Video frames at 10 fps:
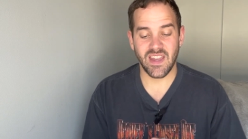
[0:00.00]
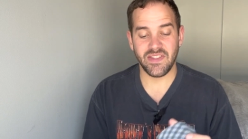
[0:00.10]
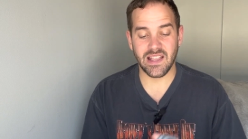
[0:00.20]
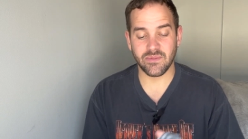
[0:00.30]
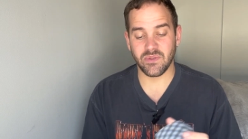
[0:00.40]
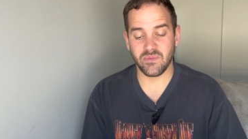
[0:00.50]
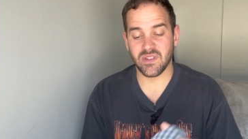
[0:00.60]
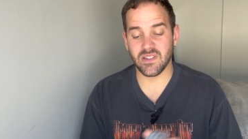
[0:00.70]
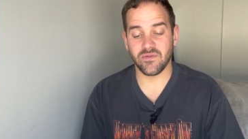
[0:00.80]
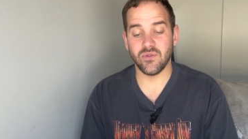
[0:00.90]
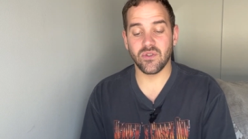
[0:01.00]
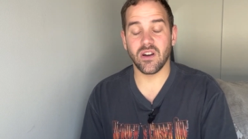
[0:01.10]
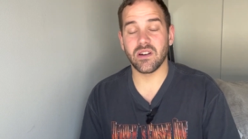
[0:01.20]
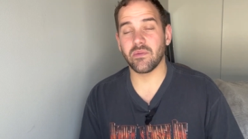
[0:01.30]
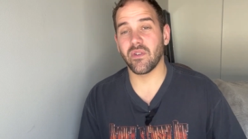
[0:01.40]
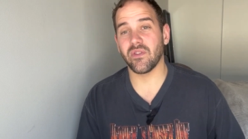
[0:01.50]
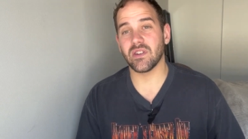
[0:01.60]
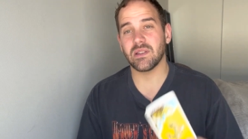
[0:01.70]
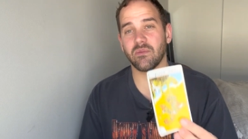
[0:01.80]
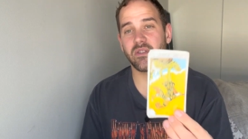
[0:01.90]
And that's what with this fool card in
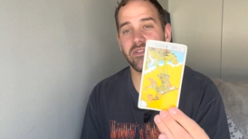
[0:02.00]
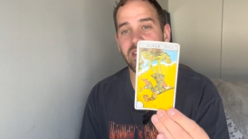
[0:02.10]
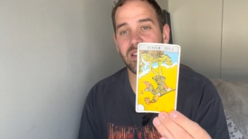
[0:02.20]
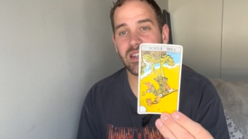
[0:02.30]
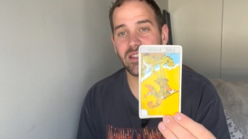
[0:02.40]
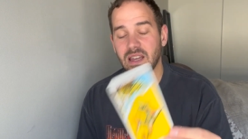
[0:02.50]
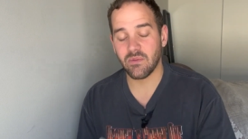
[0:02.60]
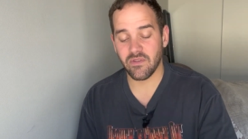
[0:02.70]
reverse that we're feeling like.